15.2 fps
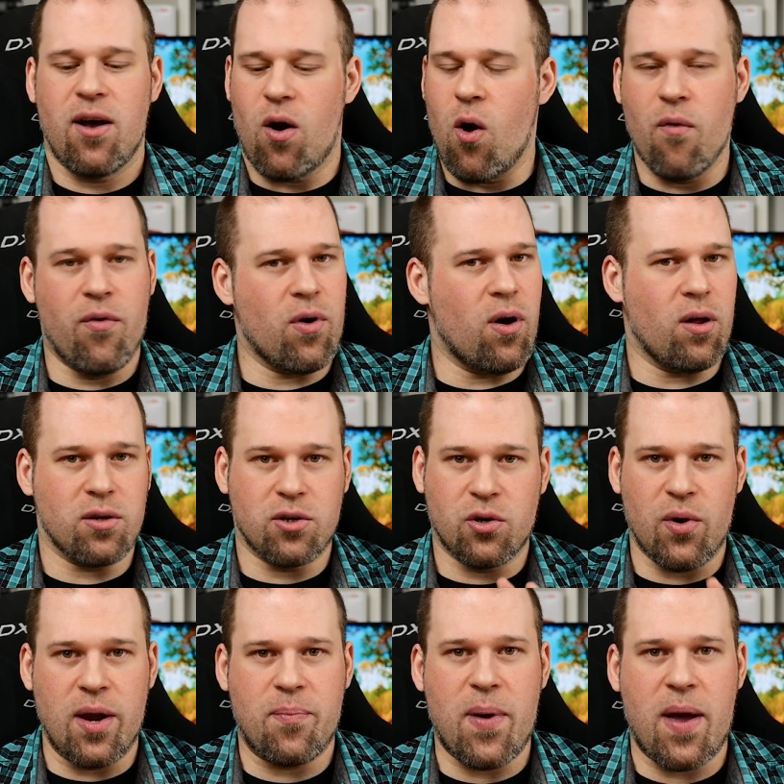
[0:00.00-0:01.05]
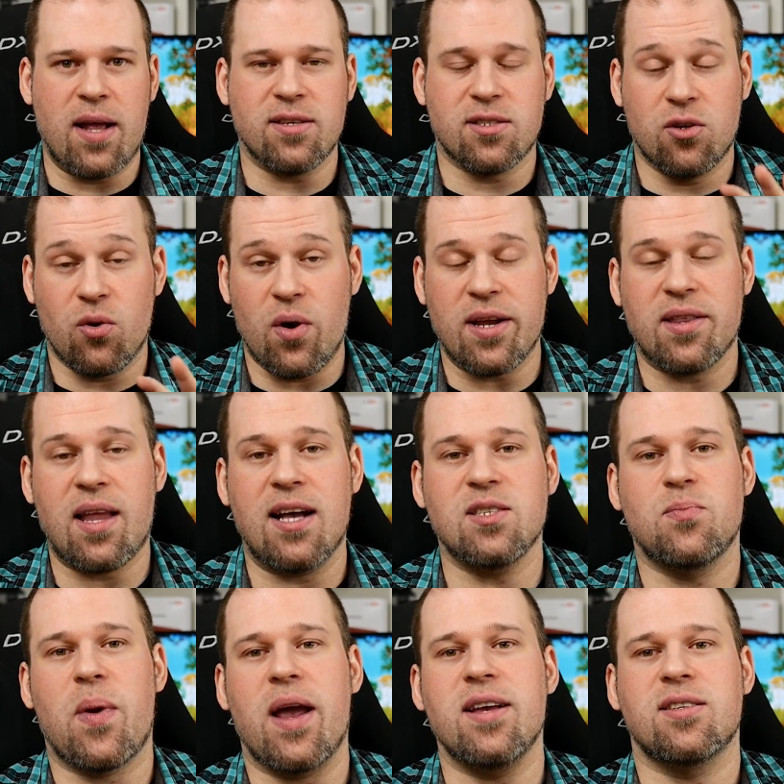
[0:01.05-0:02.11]
Overall, great balance, great
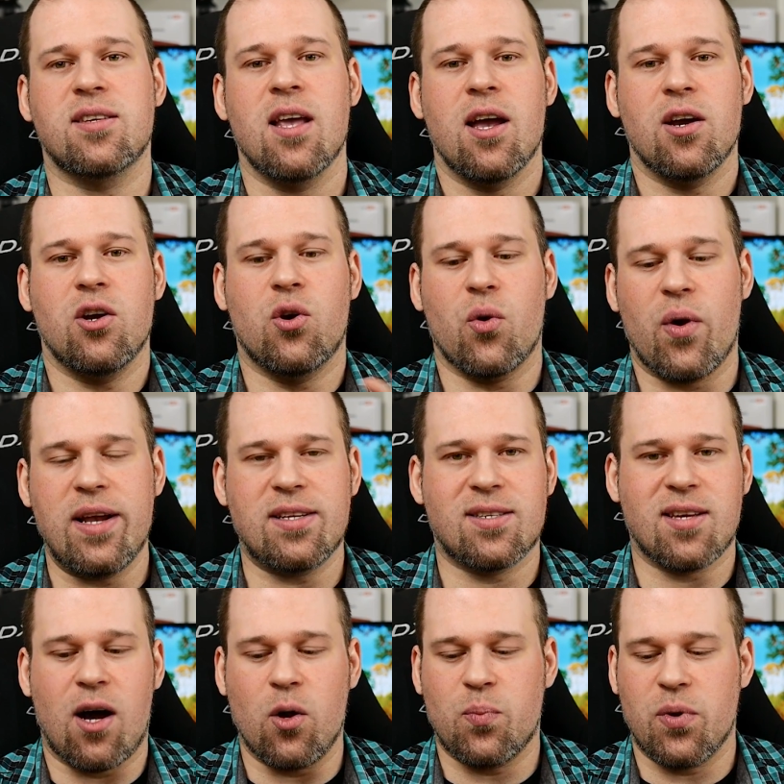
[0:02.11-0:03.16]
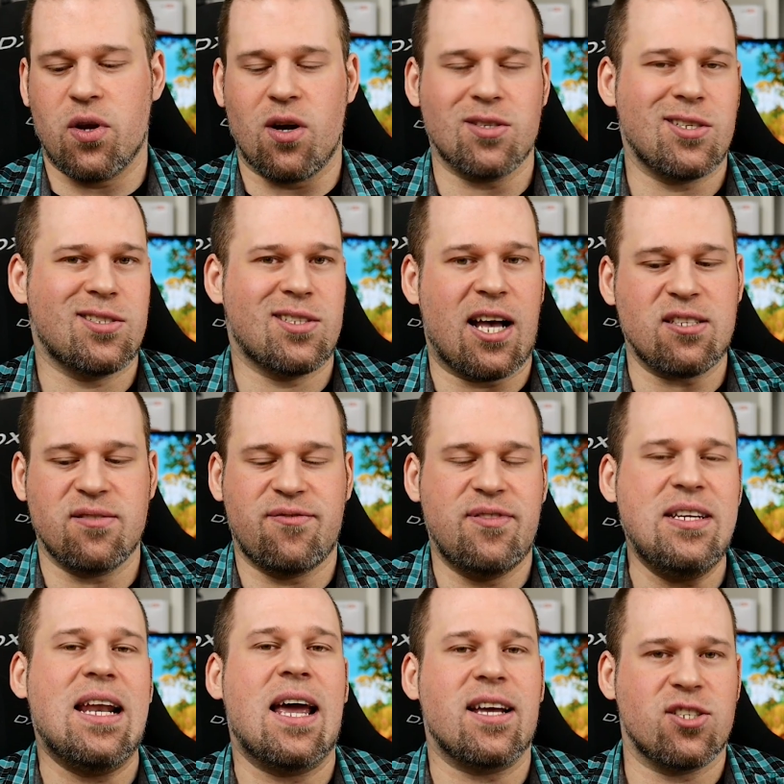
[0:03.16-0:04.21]
nice bass, great sound, because it doesn't
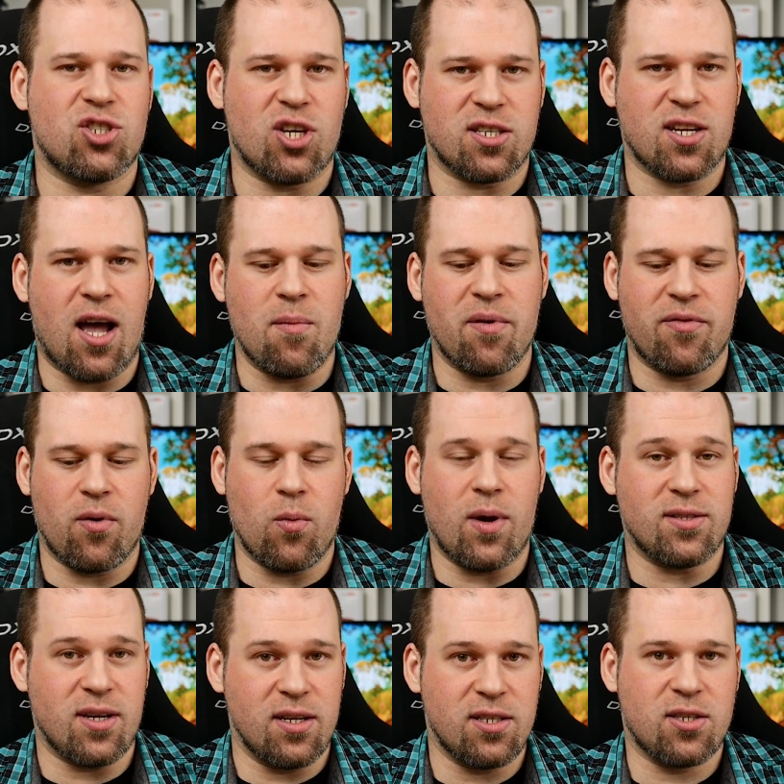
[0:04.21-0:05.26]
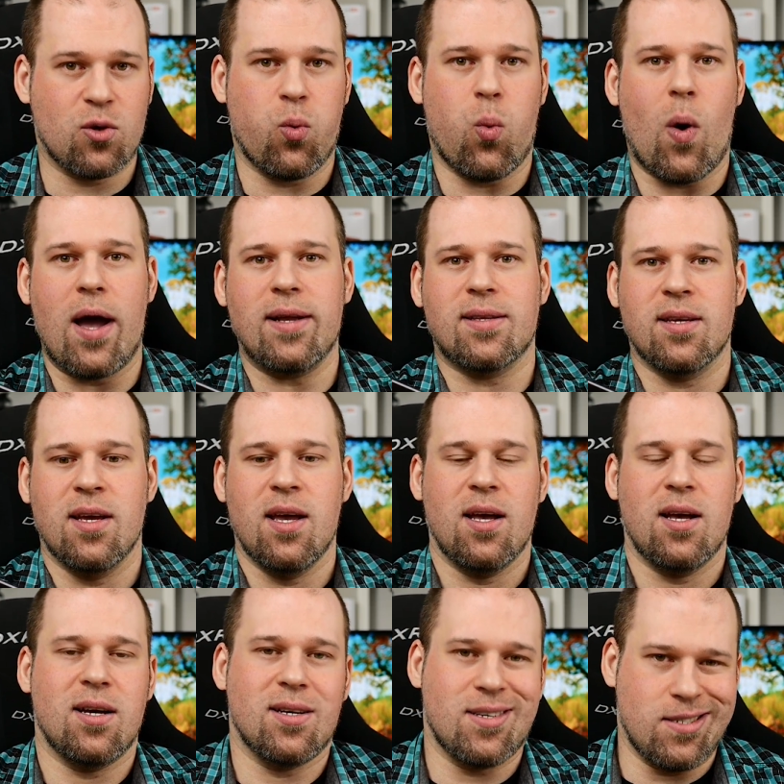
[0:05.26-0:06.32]
feel like it's just coming from one side. It's quite
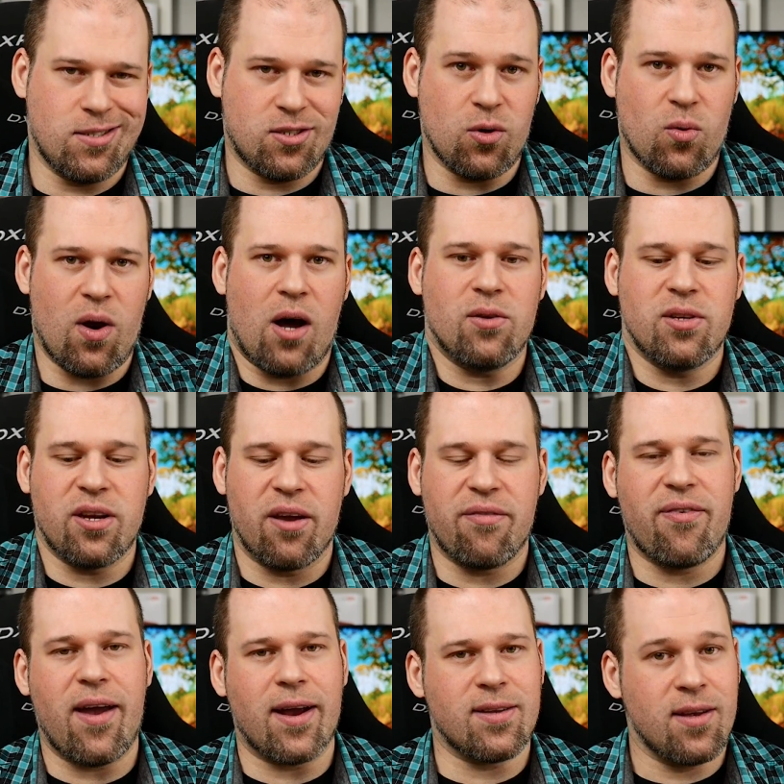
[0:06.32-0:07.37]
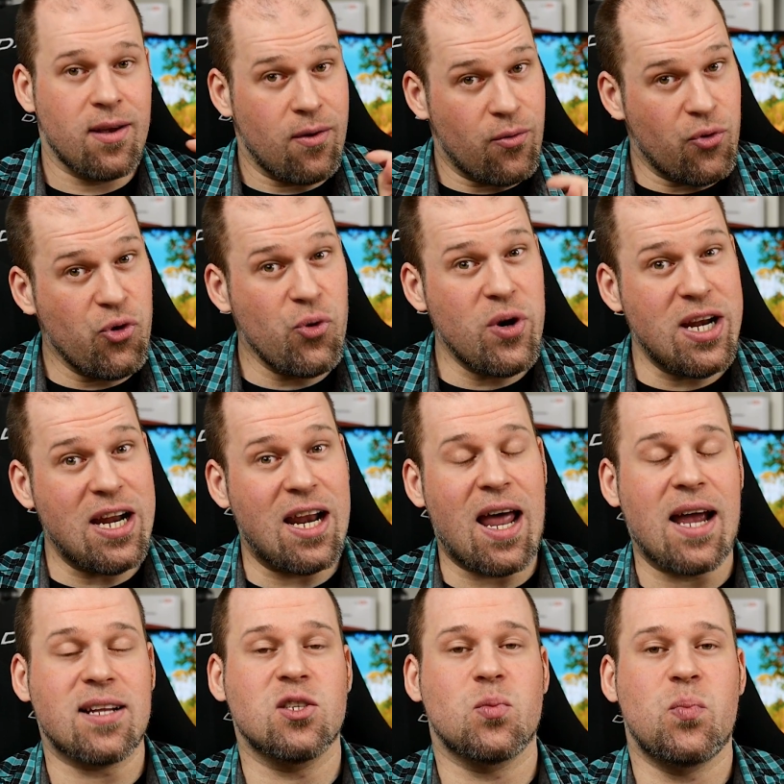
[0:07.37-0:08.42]
a surrounding effect. Really
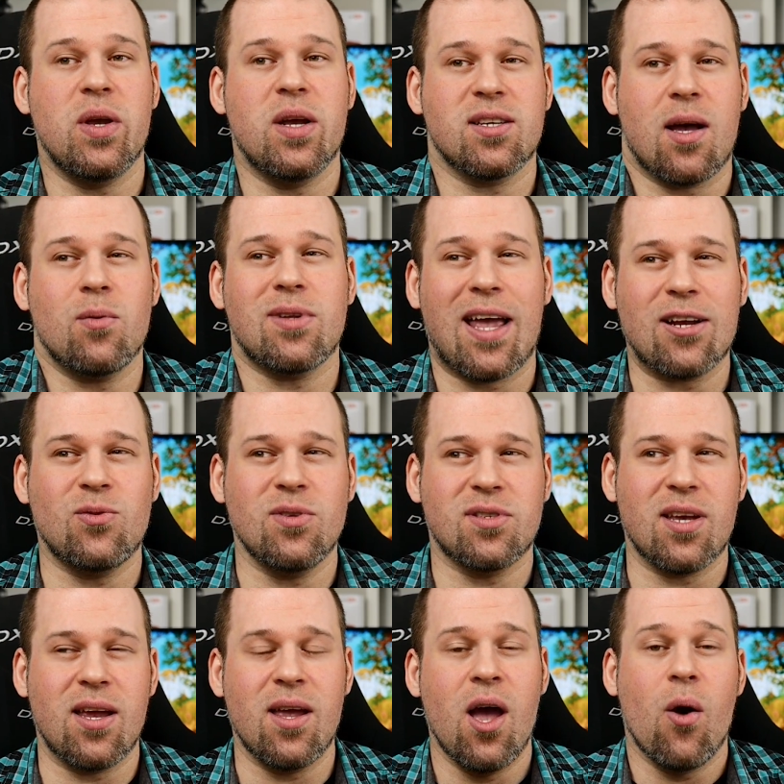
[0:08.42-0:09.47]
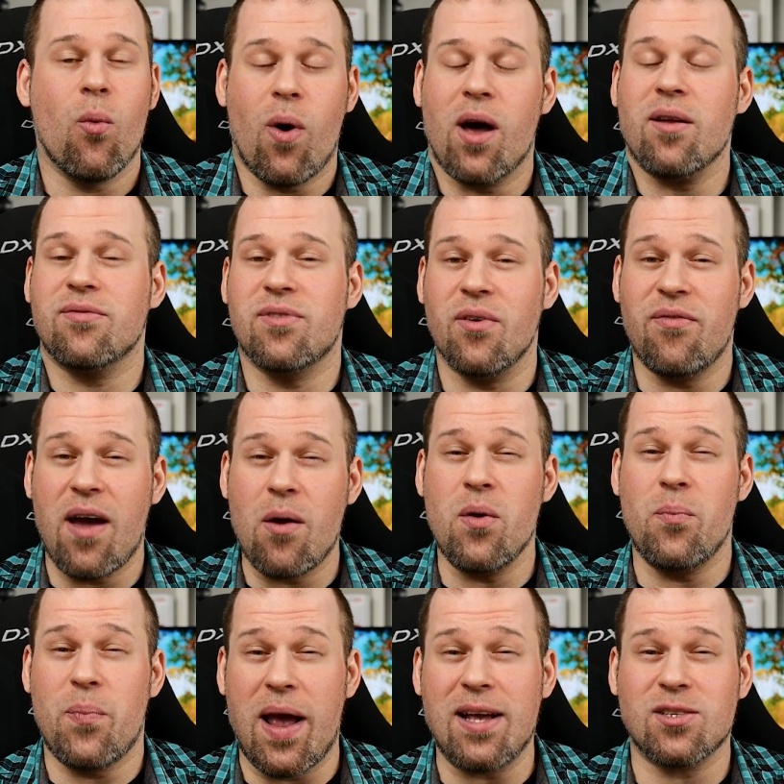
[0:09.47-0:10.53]
like the speakers. I would actually say one of the
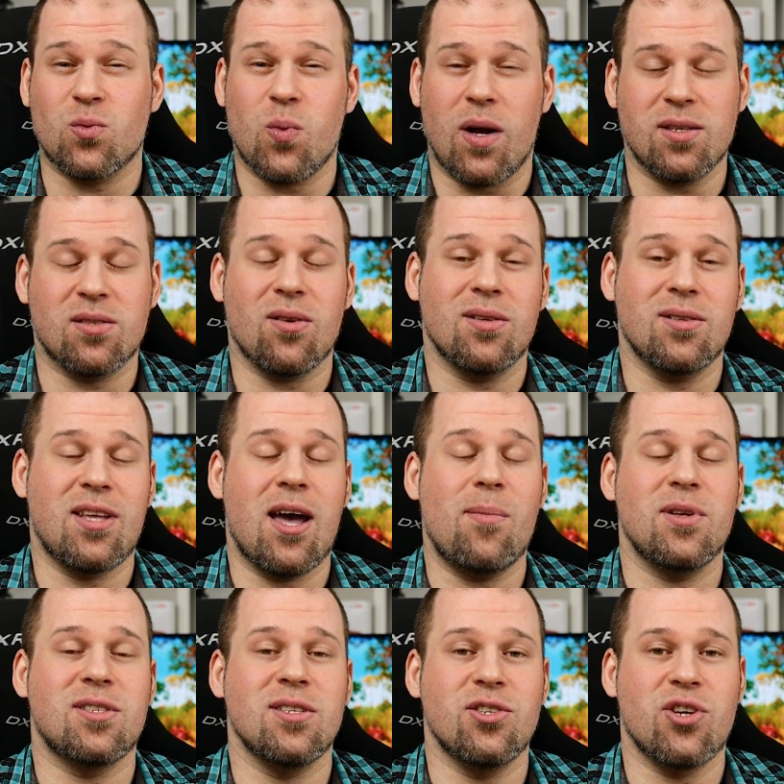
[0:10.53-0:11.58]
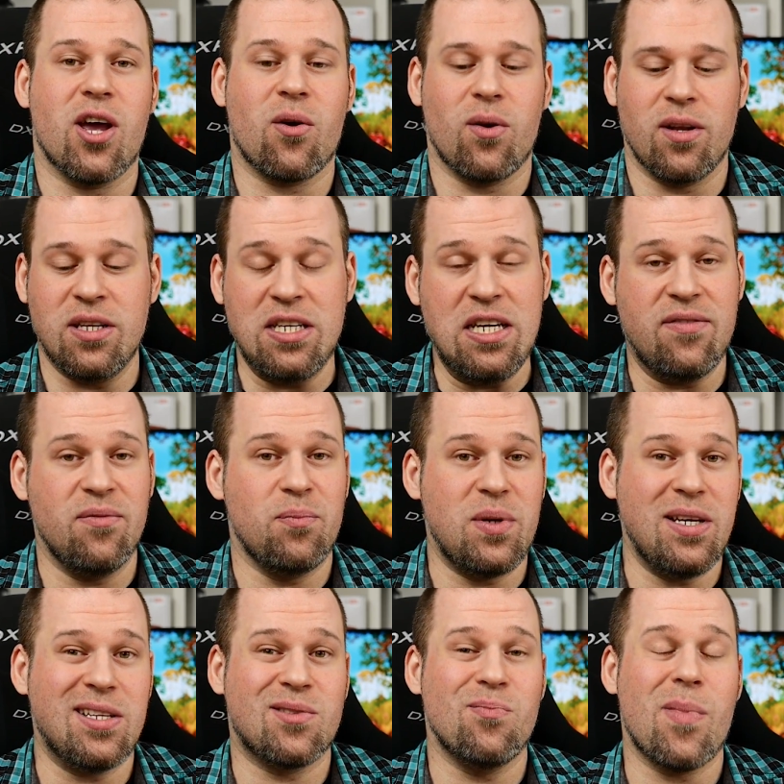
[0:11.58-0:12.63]
very best ones on tablets in general, and even
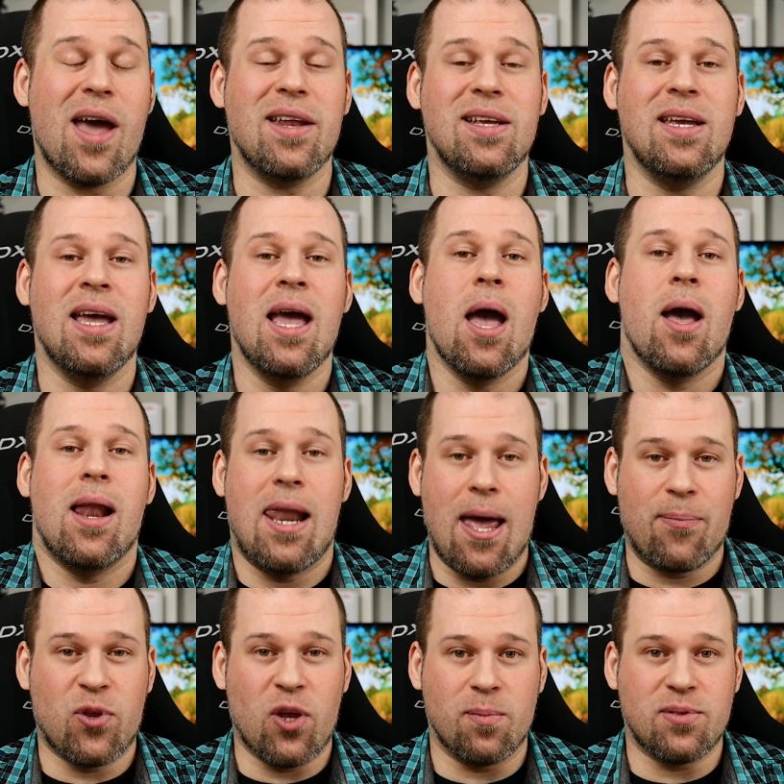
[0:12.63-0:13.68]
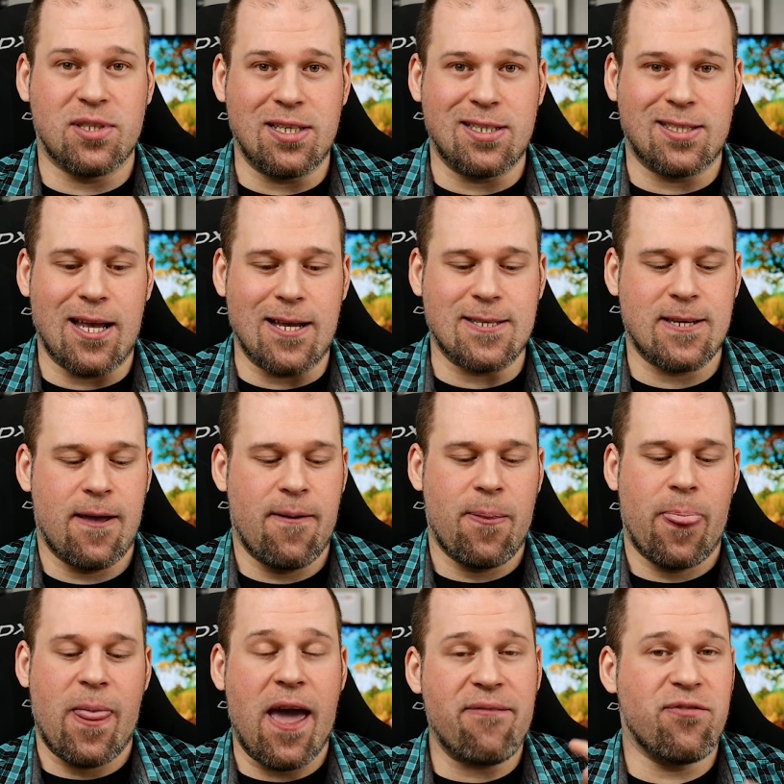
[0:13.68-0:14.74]
beats many laptops these days.
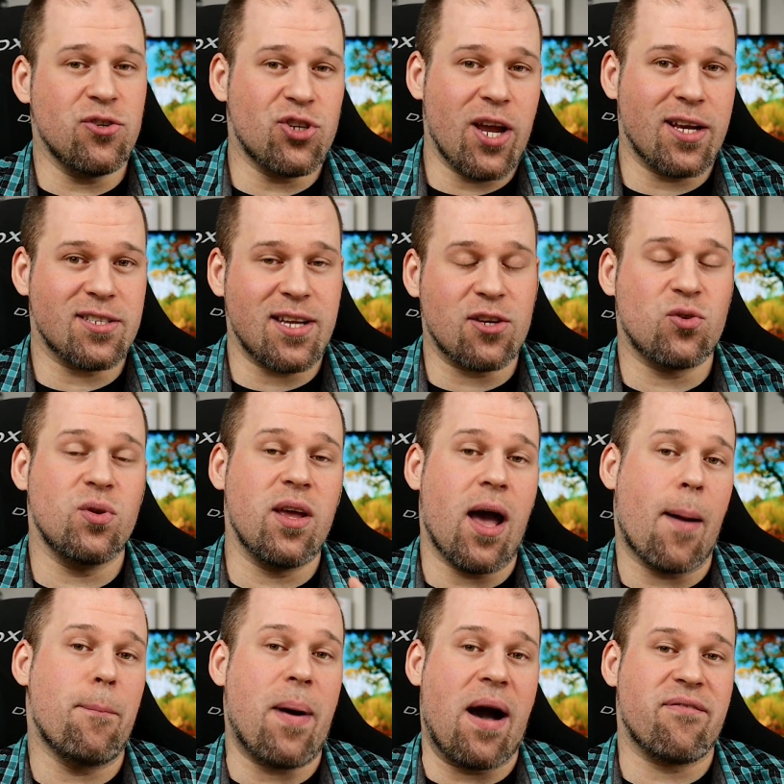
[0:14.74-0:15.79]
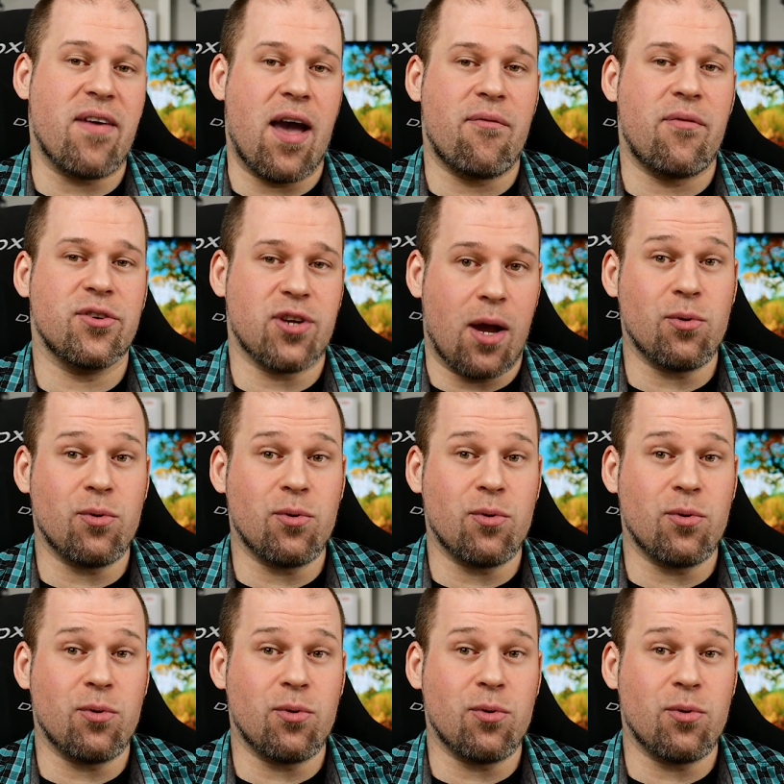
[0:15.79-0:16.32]
Headphone jack is actually above average.